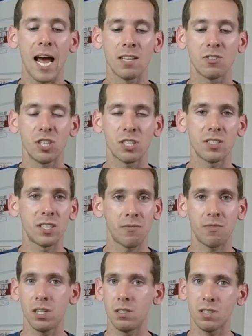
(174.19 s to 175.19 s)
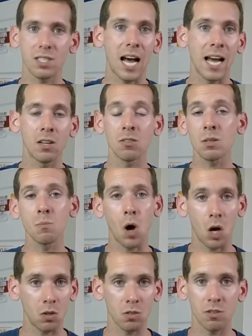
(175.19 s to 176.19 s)
as just different styles and
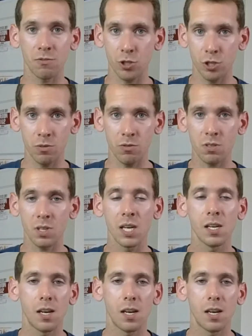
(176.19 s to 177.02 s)
models of shoes.